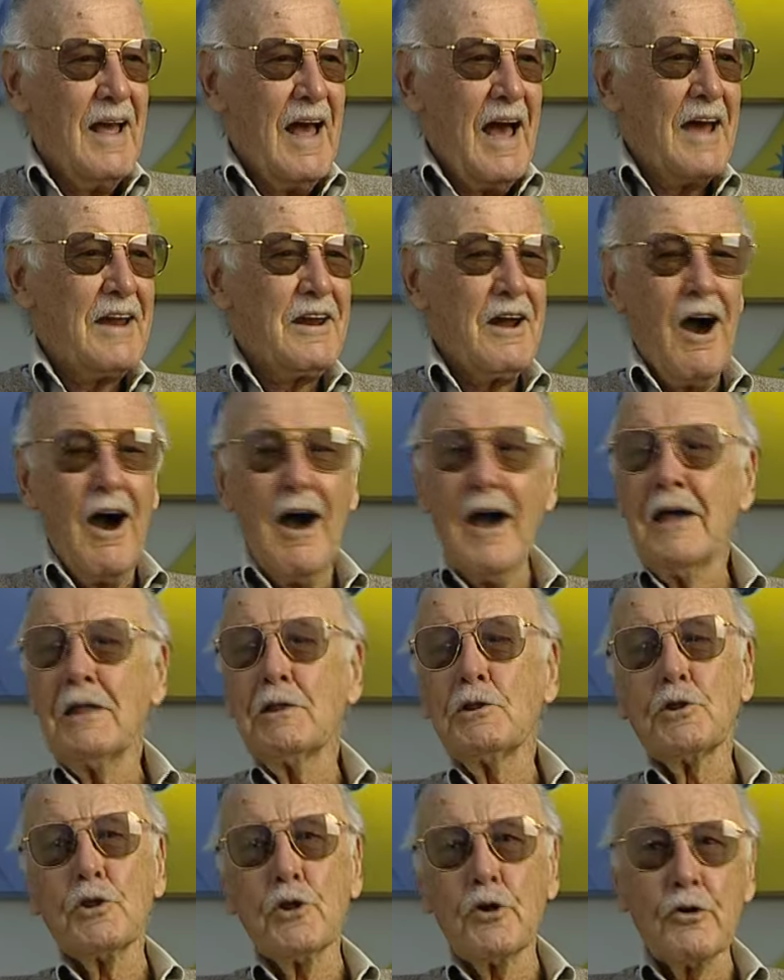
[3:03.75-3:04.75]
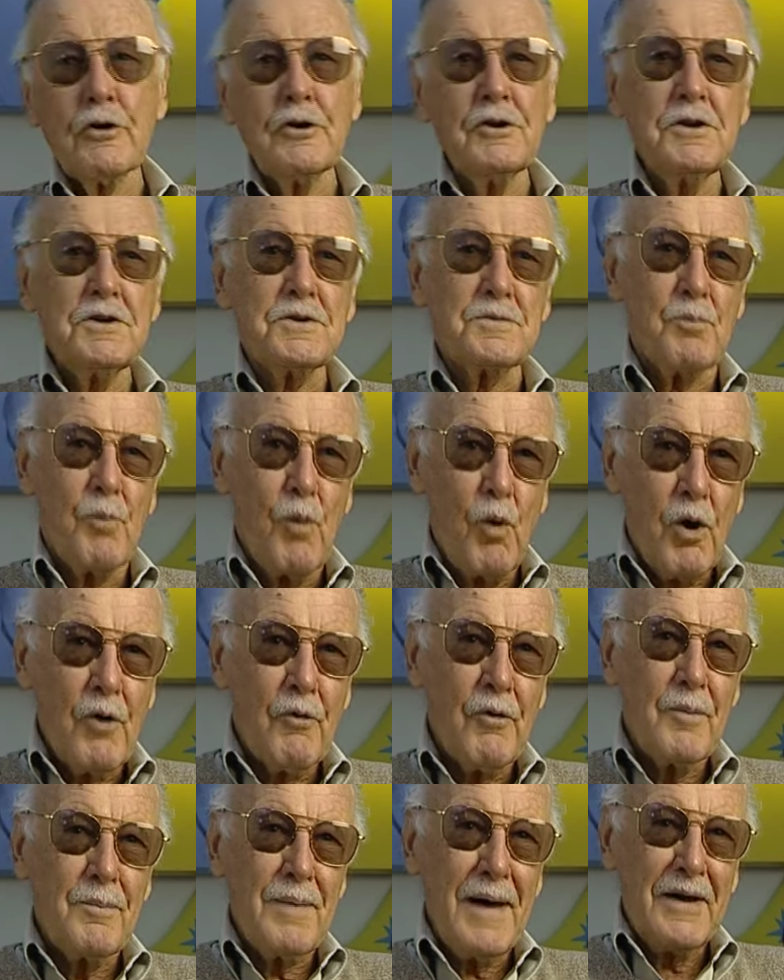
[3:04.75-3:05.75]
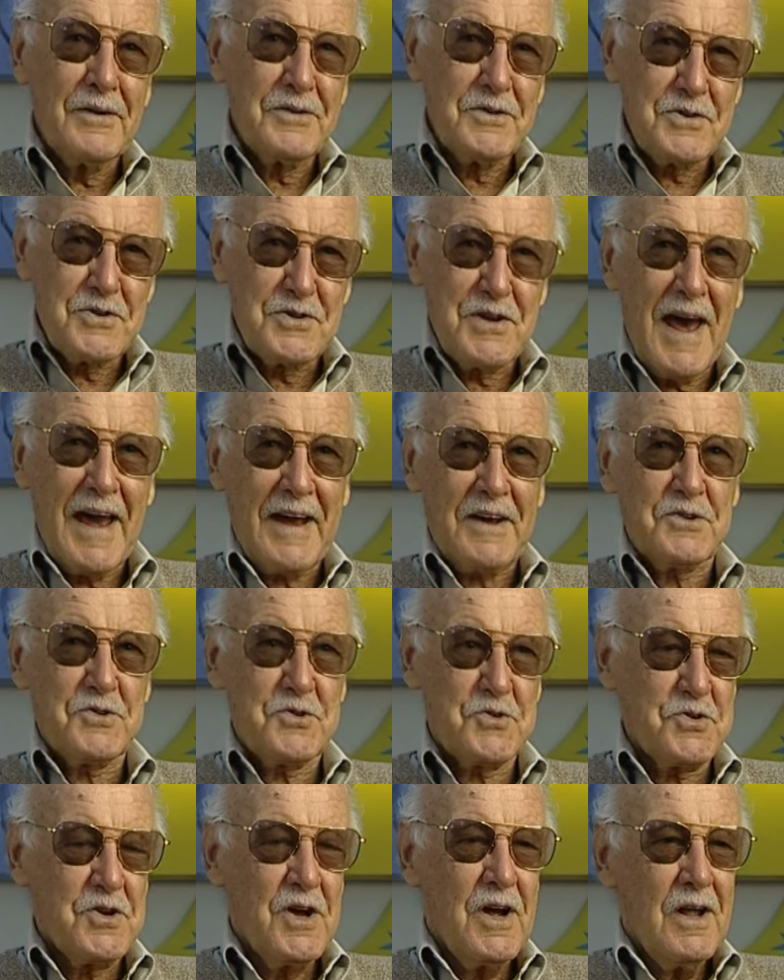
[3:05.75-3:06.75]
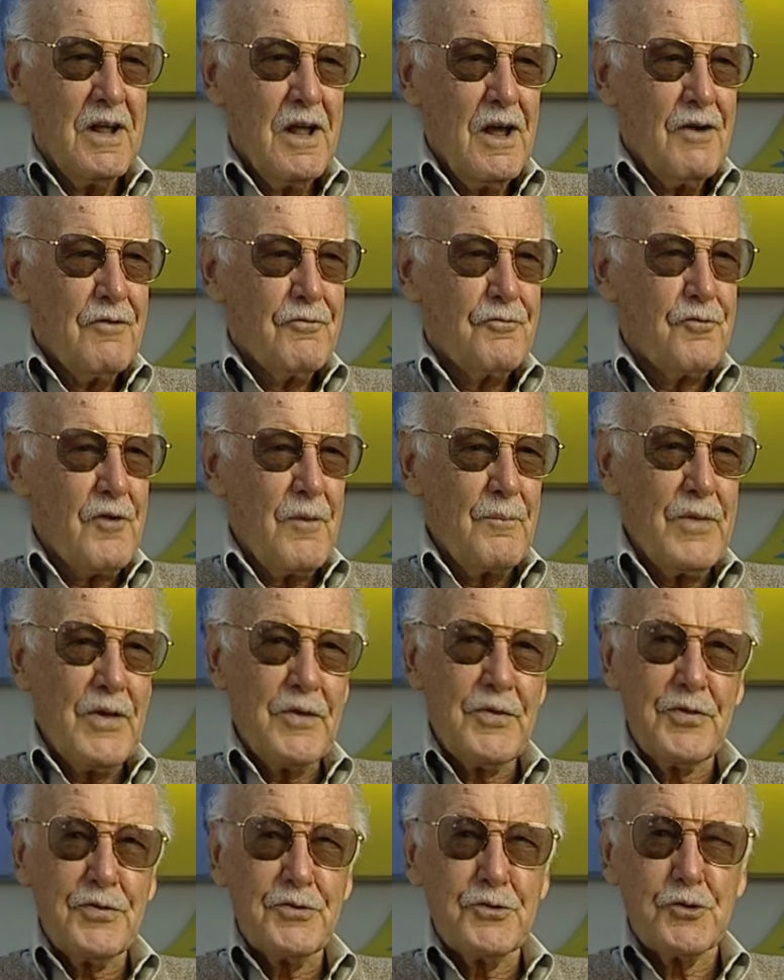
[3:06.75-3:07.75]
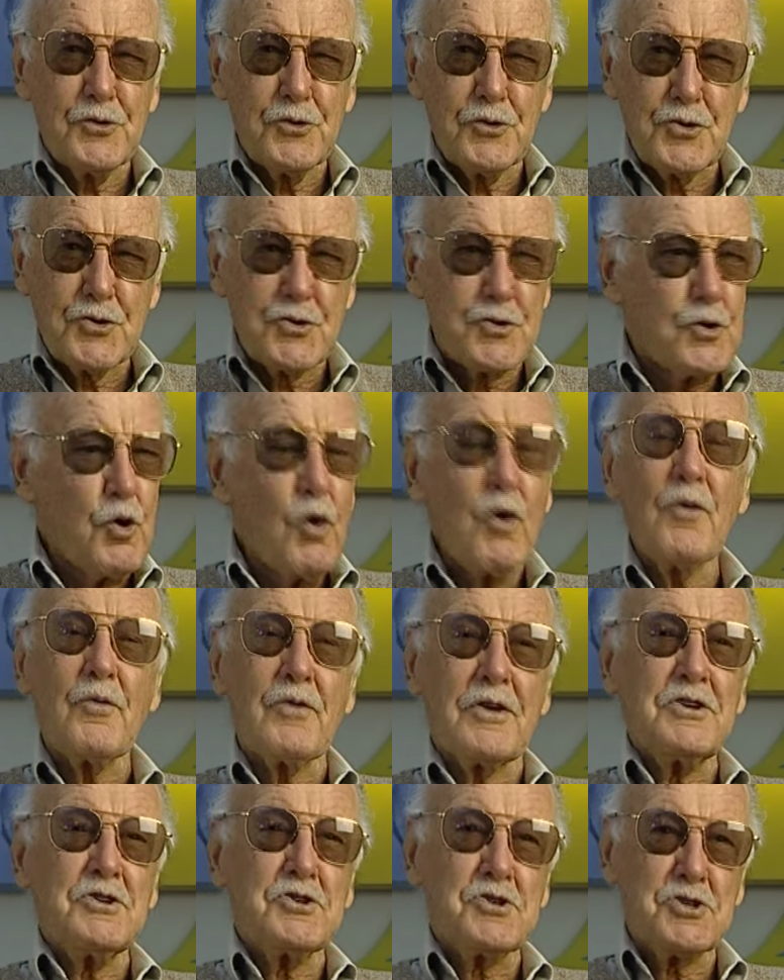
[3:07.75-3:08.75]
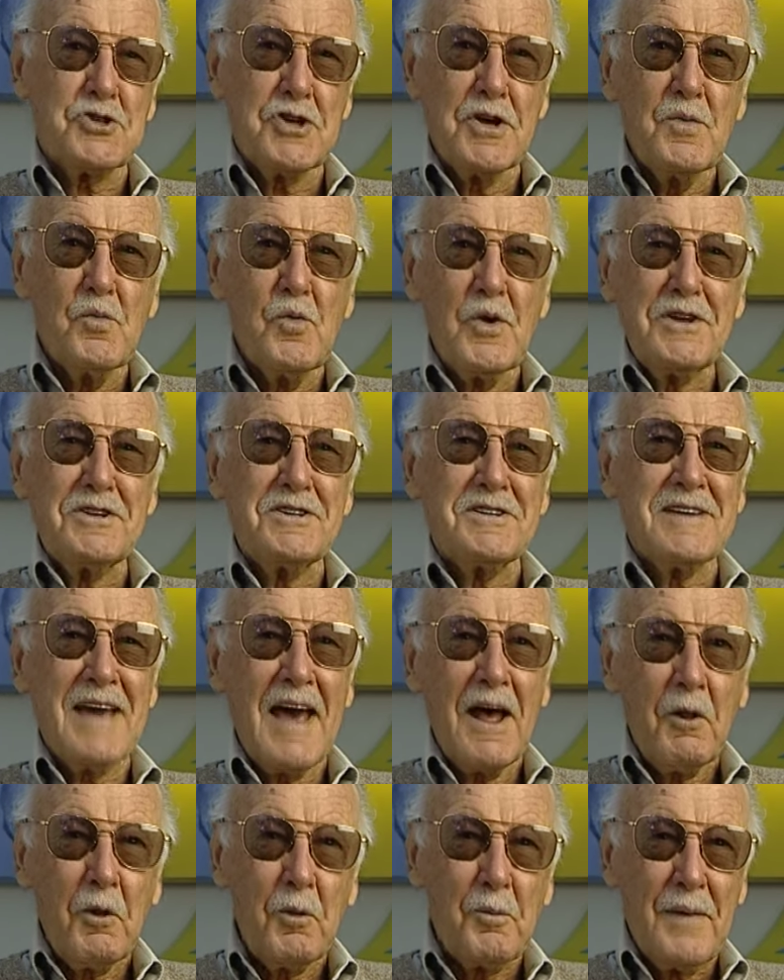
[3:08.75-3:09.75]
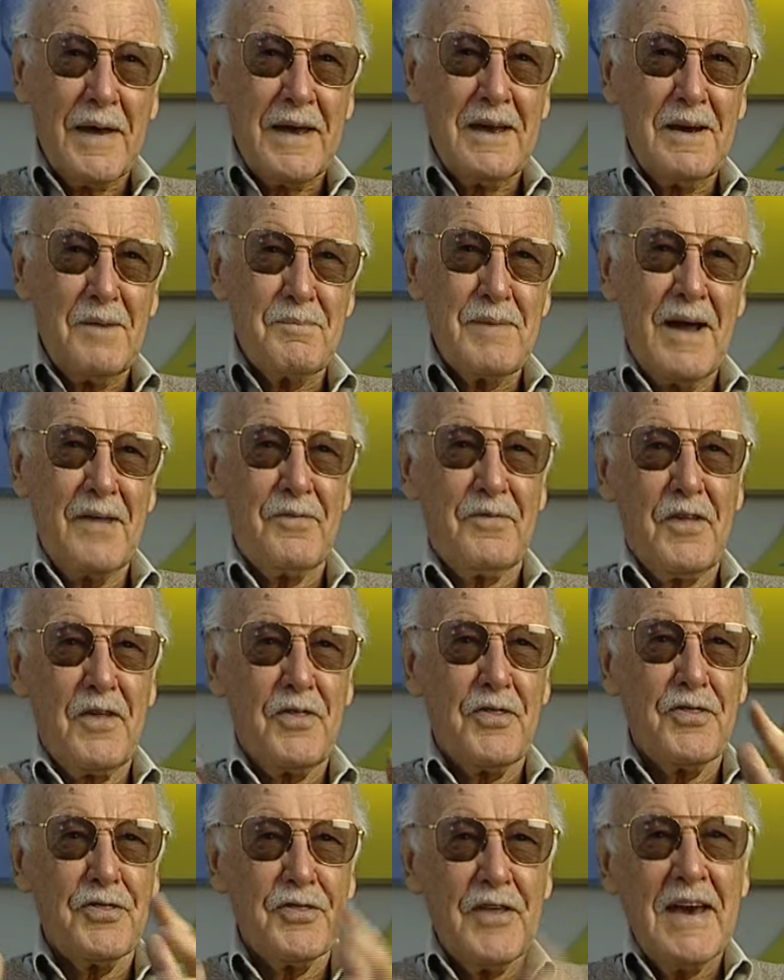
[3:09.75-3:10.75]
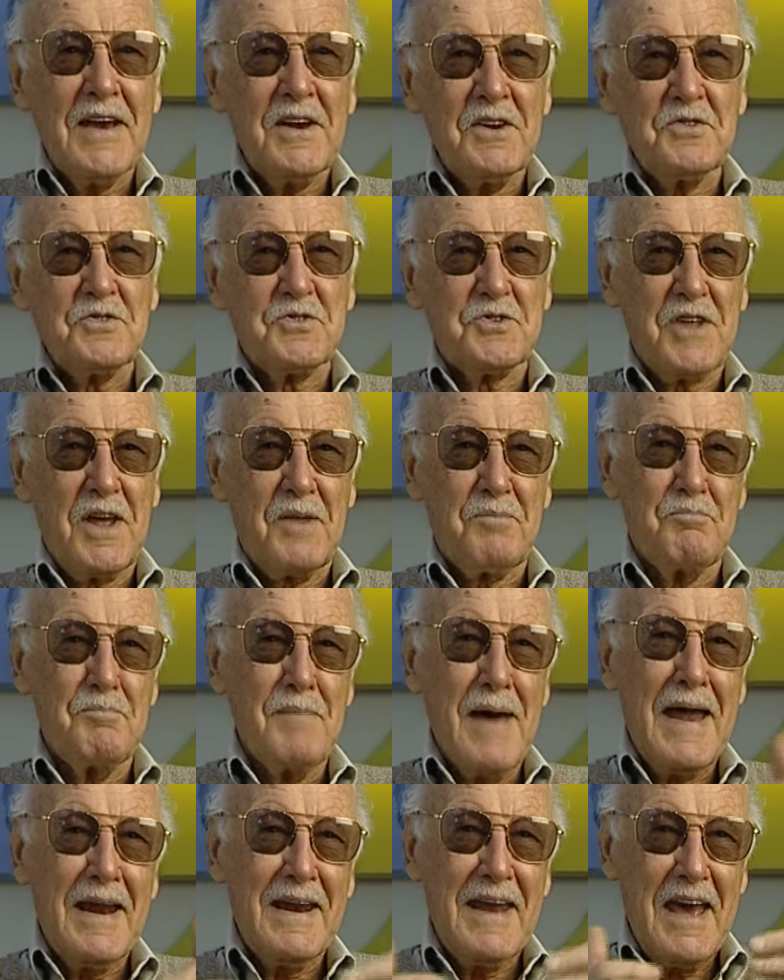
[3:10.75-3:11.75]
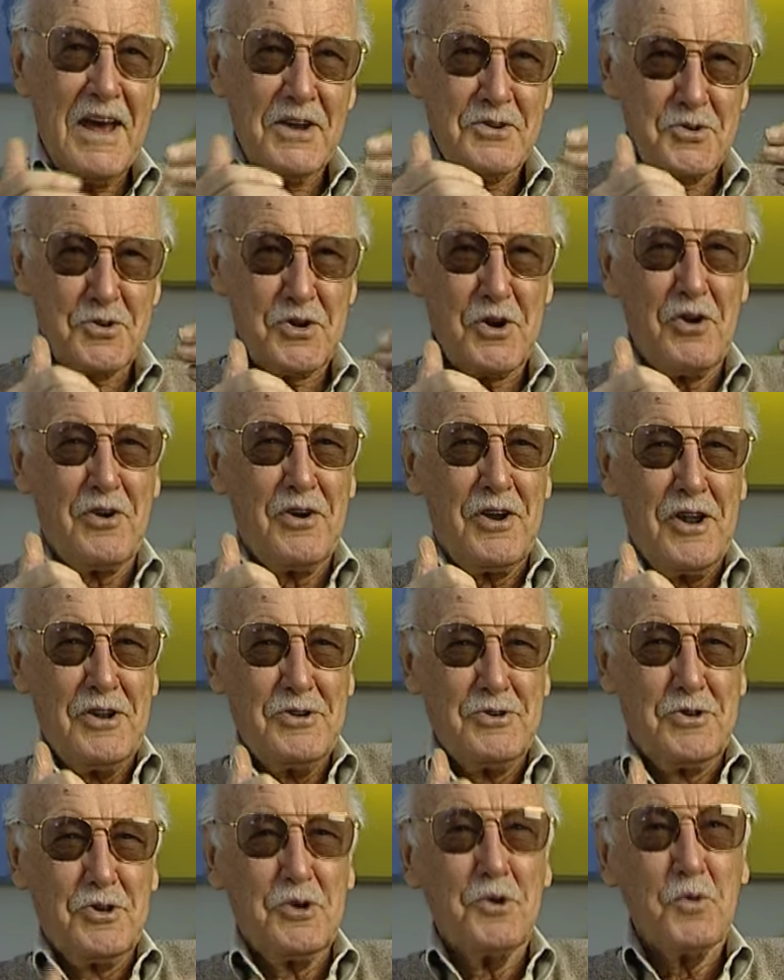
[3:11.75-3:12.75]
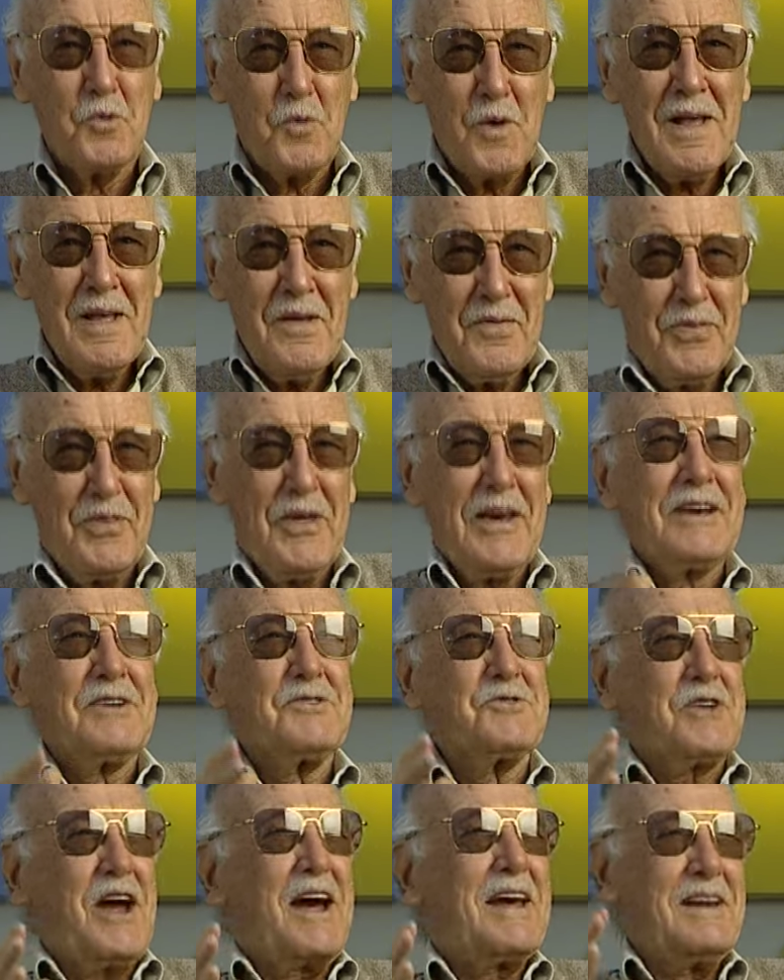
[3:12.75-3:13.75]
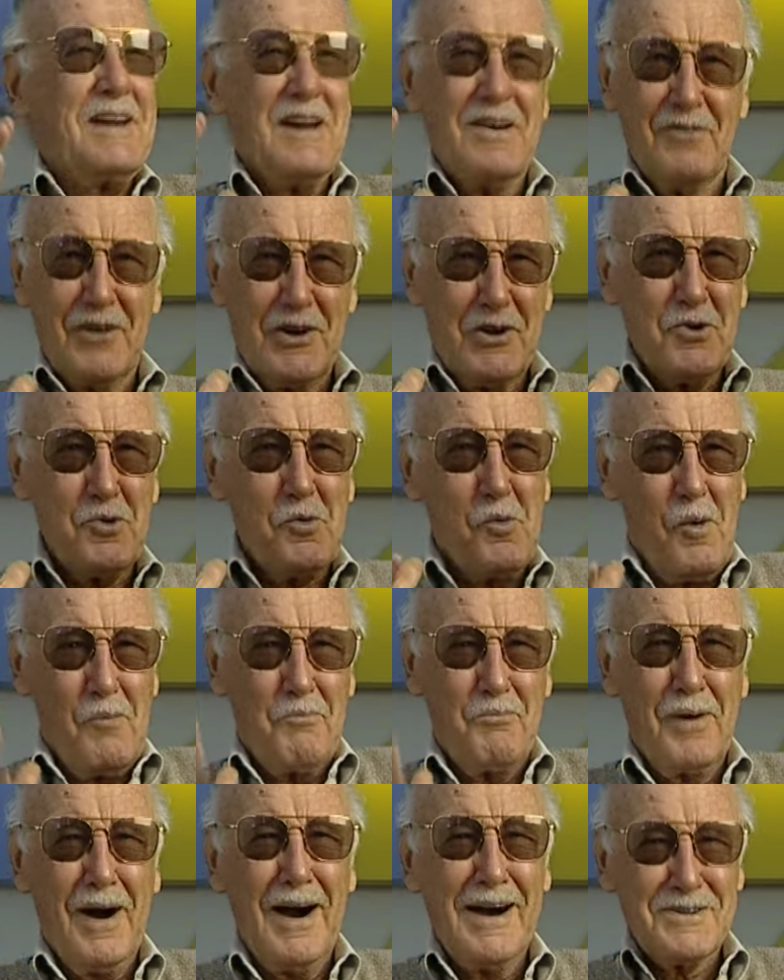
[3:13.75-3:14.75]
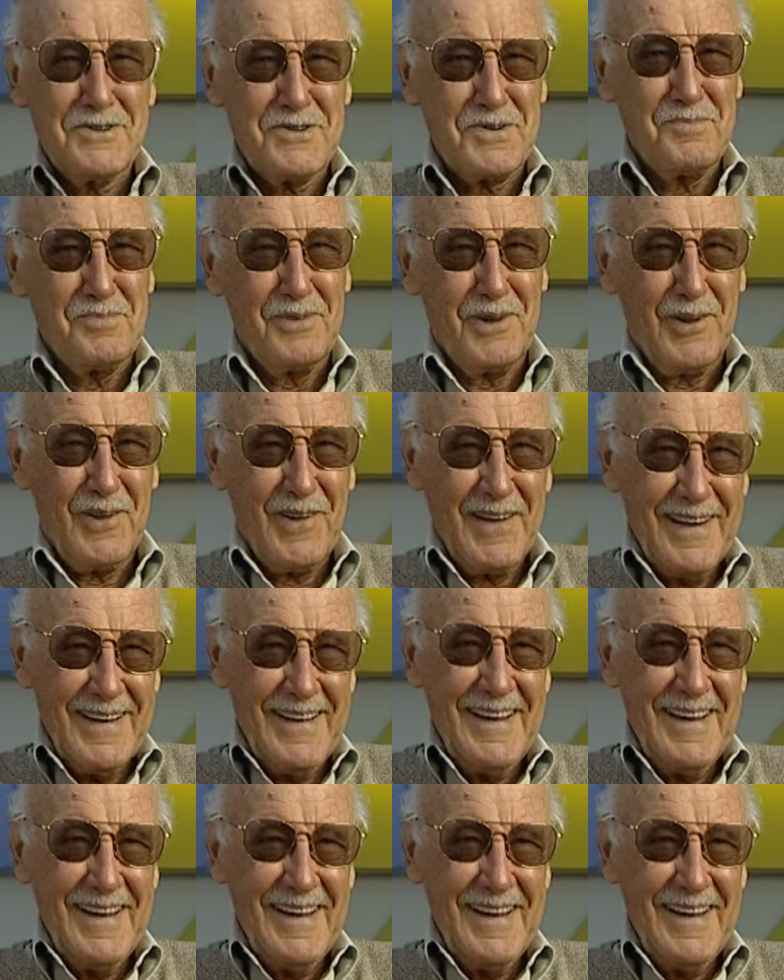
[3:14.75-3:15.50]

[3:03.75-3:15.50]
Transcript: And I learned more about sex from the stories she would tell me about the things that men asked her to do, things I never knew were possible.